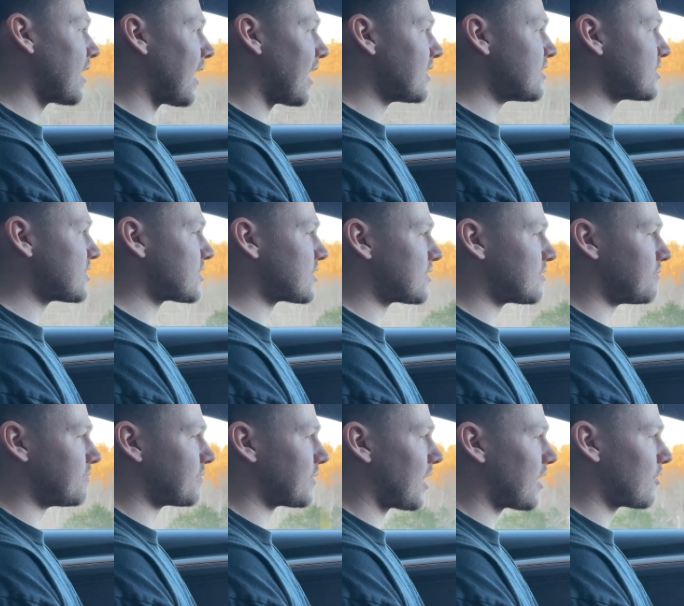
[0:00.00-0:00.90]
I
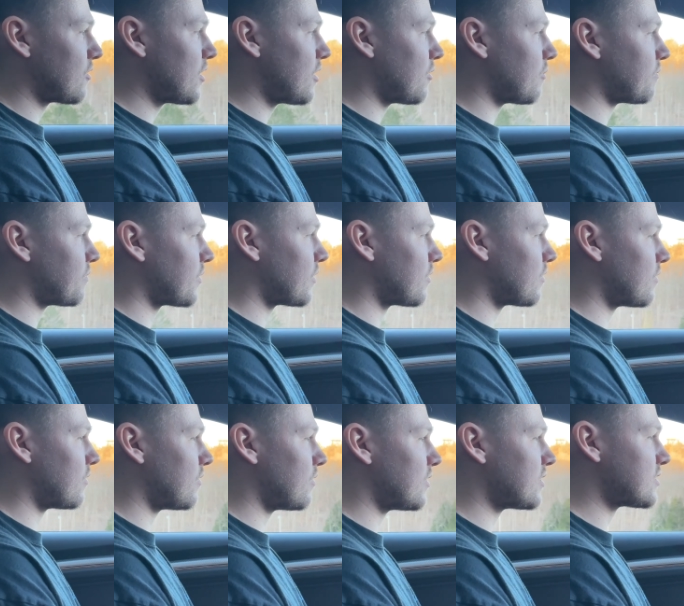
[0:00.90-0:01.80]
don't know.
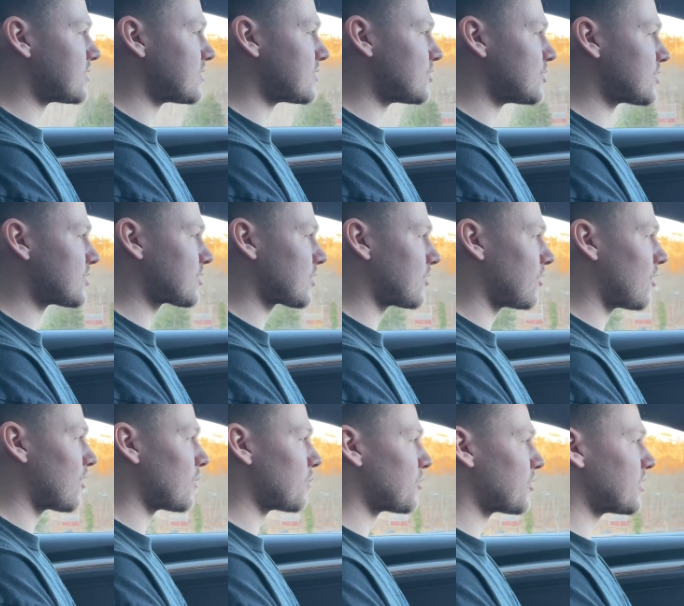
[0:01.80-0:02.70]
This is just a
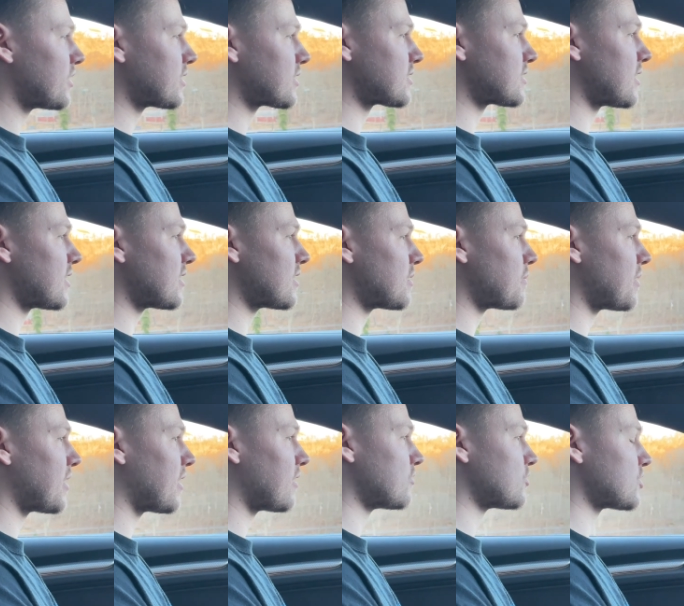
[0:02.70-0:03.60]
car I'm pretty excited
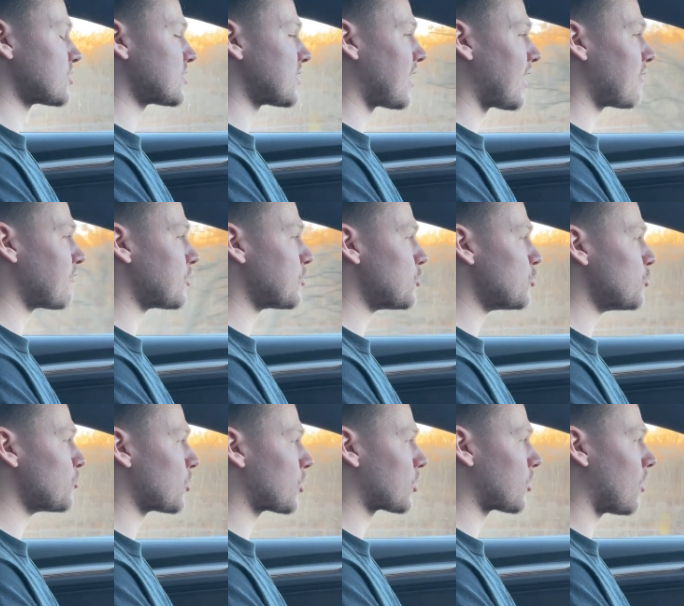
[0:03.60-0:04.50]
about, just to have a
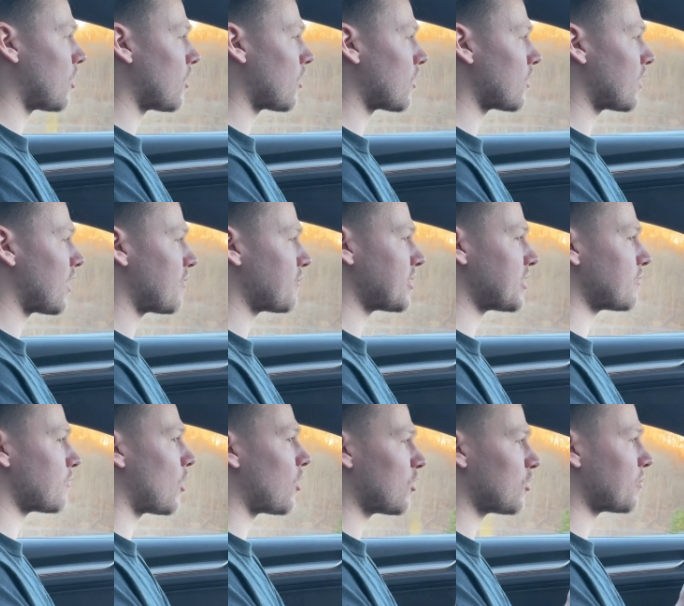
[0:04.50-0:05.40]
newer car. I
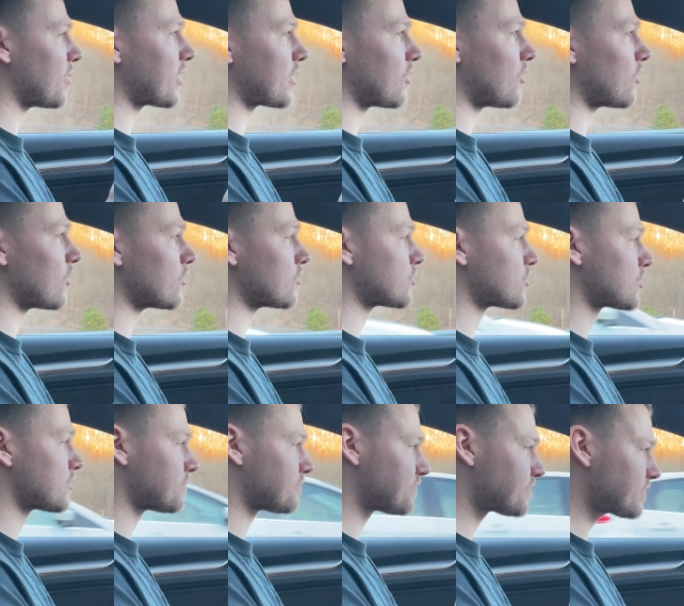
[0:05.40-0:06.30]
mean, all of my
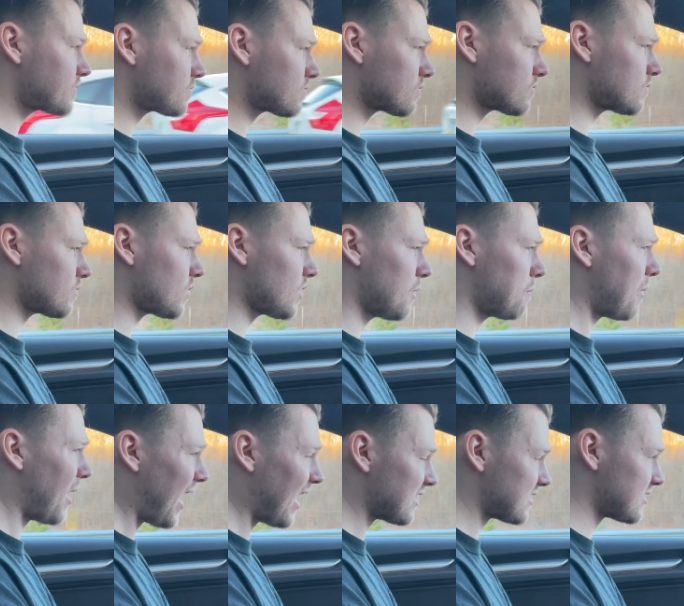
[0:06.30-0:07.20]
cars
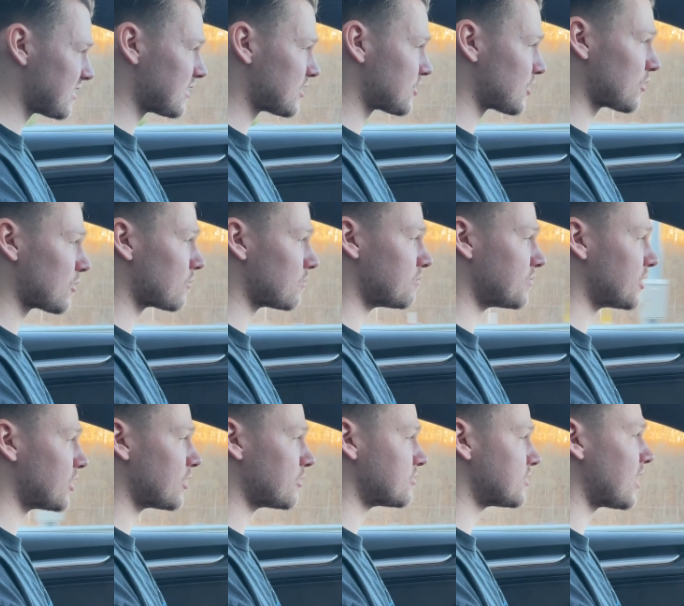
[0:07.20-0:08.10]
past this are,
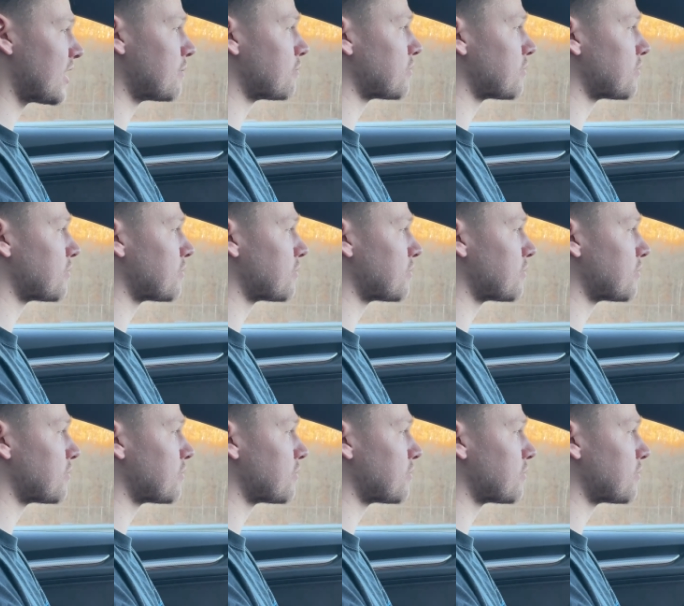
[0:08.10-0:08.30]
you know, 10